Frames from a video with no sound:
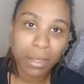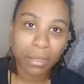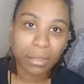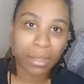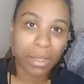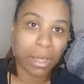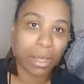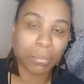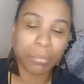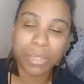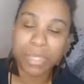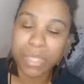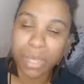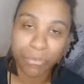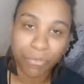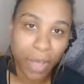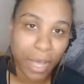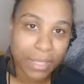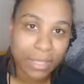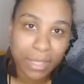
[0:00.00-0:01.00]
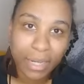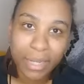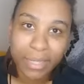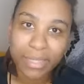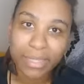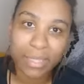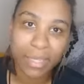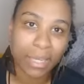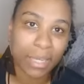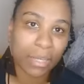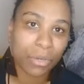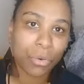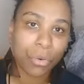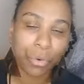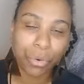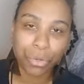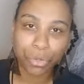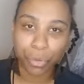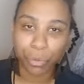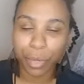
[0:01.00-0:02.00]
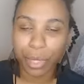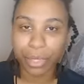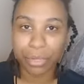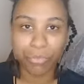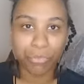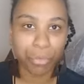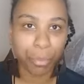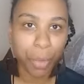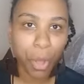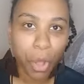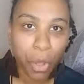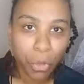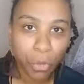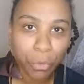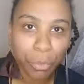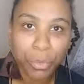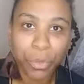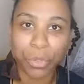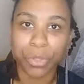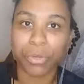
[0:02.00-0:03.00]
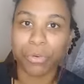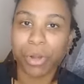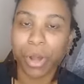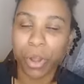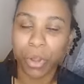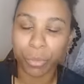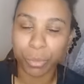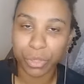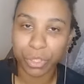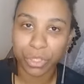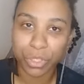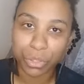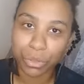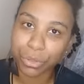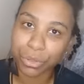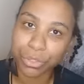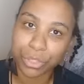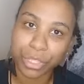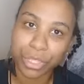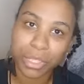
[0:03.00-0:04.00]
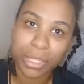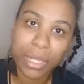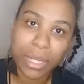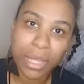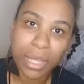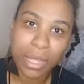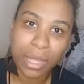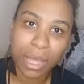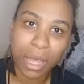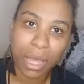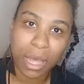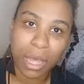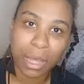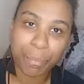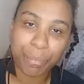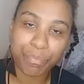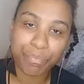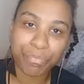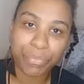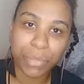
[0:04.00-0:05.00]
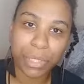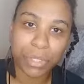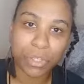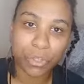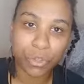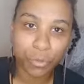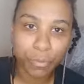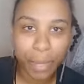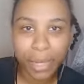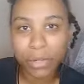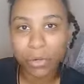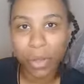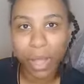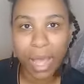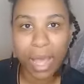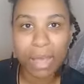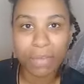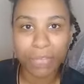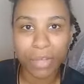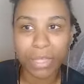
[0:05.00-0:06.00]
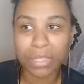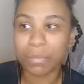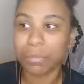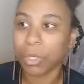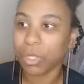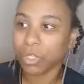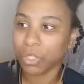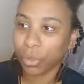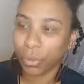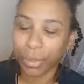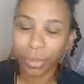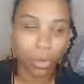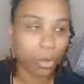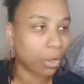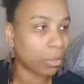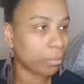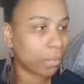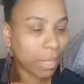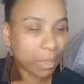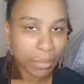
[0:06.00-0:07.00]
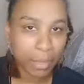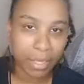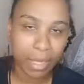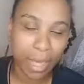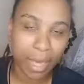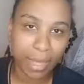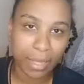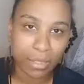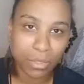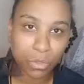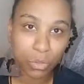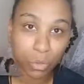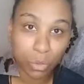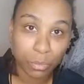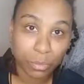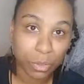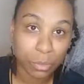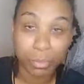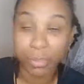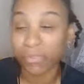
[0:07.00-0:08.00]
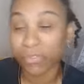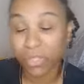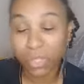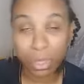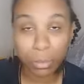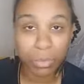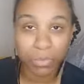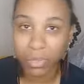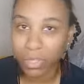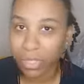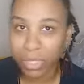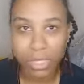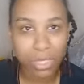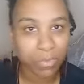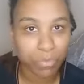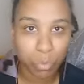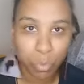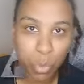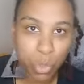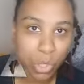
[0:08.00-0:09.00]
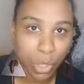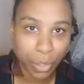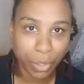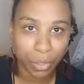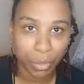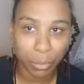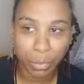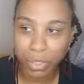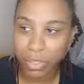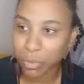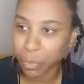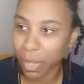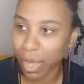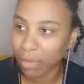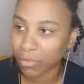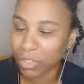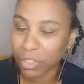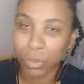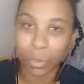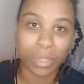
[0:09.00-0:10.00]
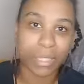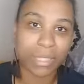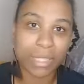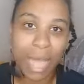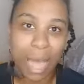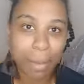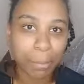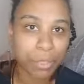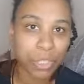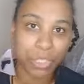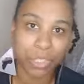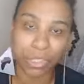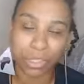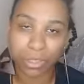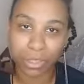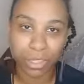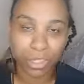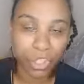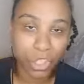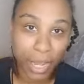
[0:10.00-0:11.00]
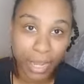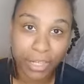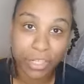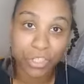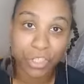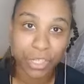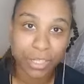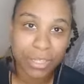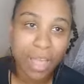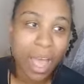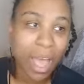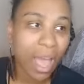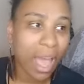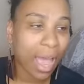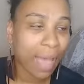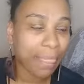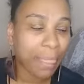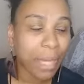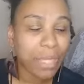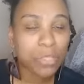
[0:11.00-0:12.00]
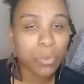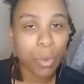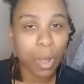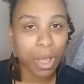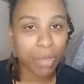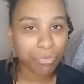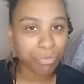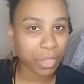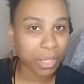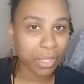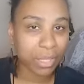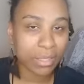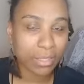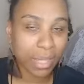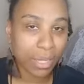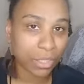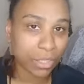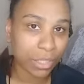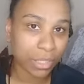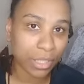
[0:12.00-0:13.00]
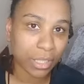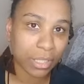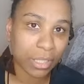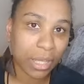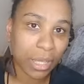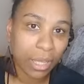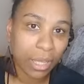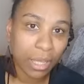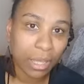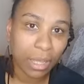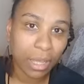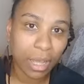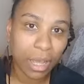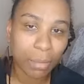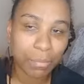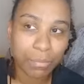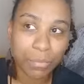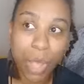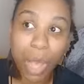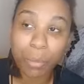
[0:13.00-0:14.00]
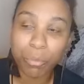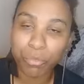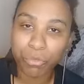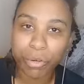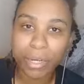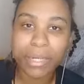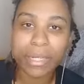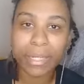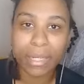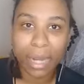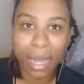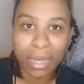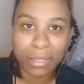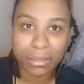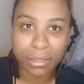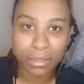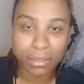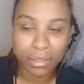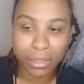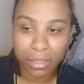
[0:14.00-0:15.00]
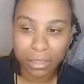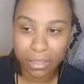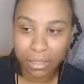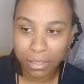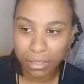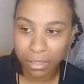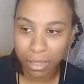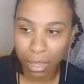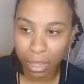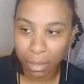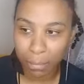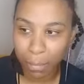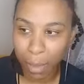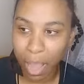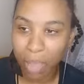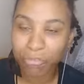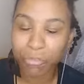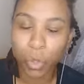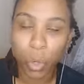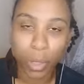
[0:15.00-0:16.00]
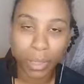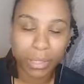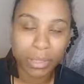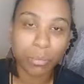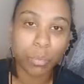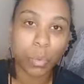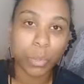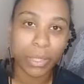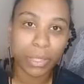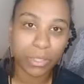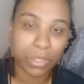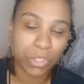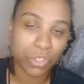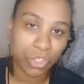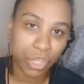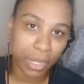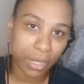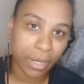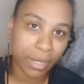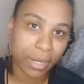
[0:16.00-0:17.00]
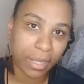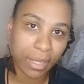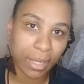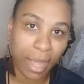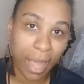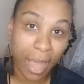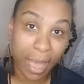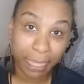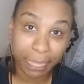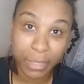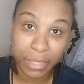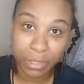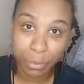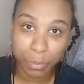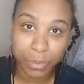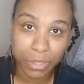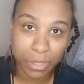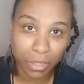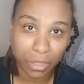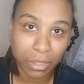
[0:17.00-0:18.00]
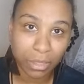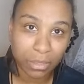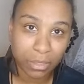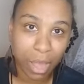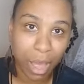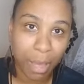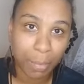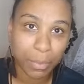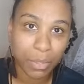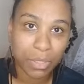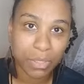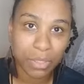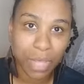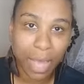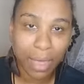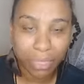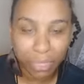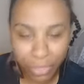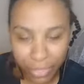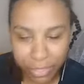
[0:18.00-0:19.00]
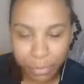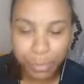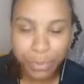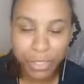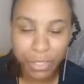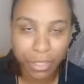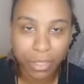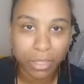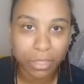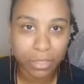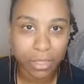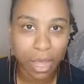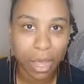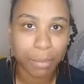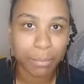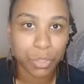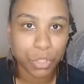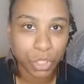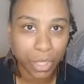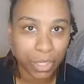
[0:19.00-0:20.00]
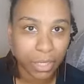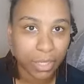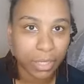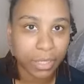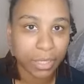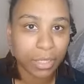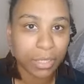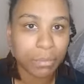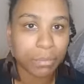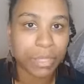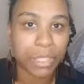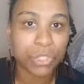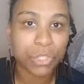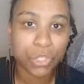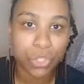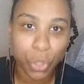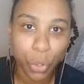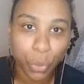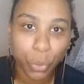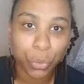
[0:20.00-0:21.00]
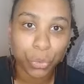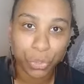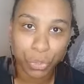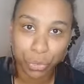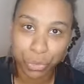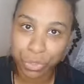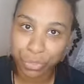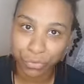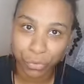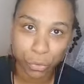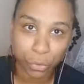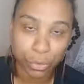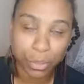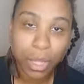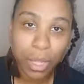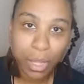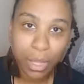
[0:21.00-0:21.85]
self-isolating, or you're working from home, or you're at home with the children. You may not have as much going on maybe as normal, but for some of us there's even more going on, because we're having to adapt to the changes. And that's why I think it's actually... I'm really glad that this, I've gotten more into journaling at this particular time, because at this particular time, journaling can be so useful